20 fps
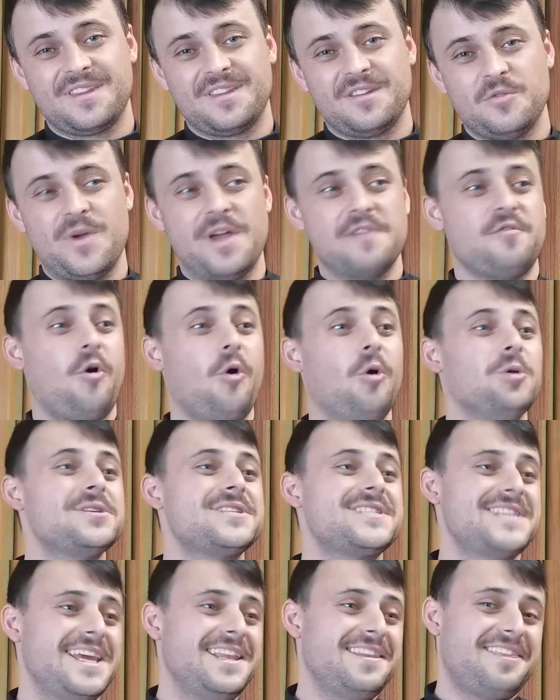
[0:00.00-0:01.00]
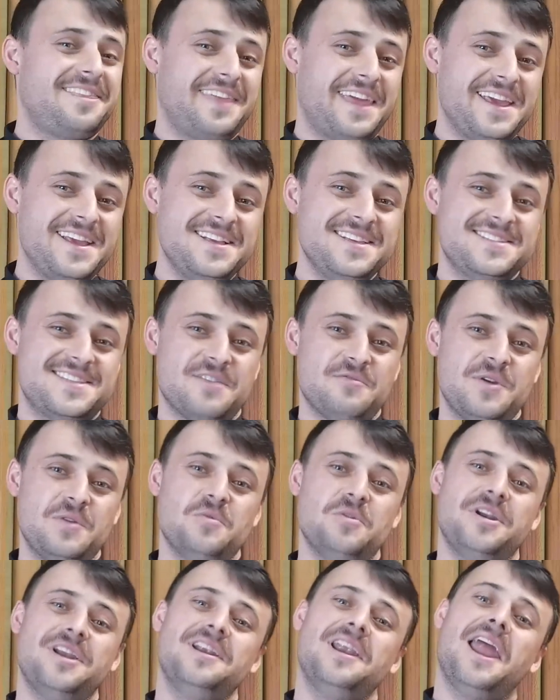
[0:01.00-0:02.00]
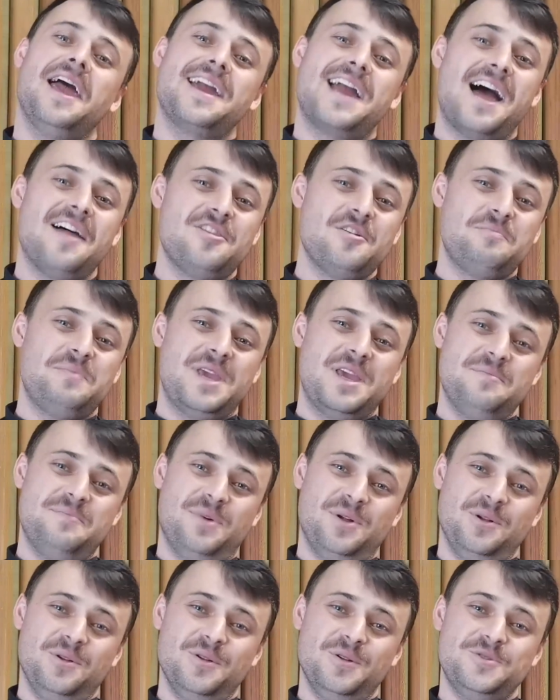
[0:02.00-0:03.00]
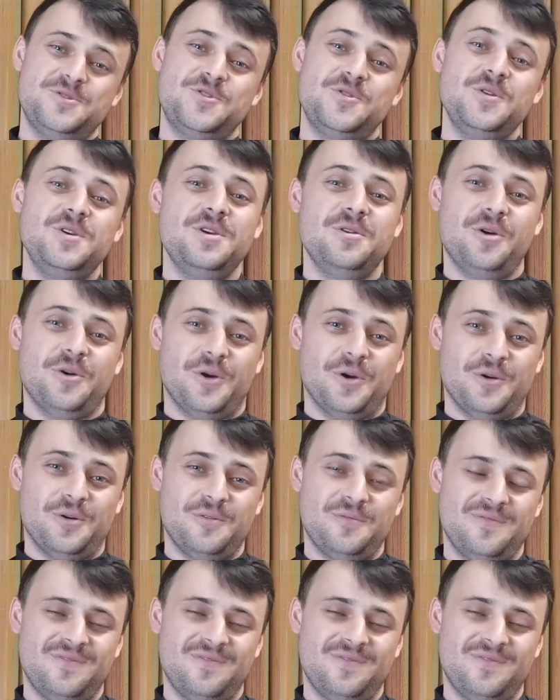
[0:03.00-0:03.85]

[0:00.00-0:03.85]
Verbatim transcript: We have all said things that we wouldn't like other people to hear.